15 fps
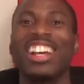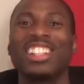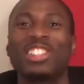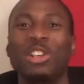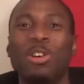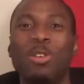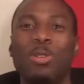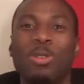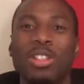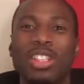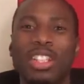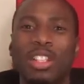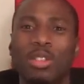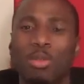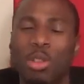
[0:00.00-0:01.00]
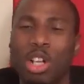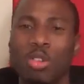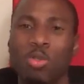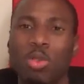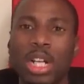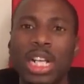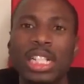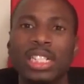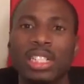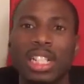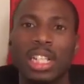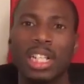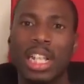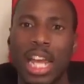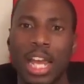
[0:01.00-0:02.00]
so we're
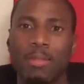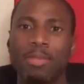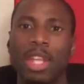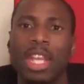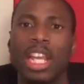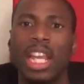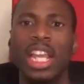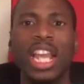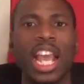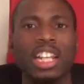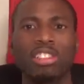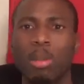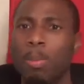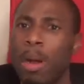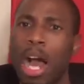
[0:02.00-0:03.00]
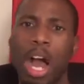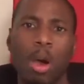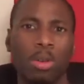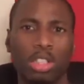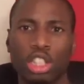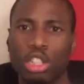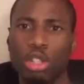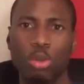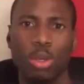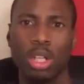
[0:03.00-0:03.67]
reasoning that he has the power to do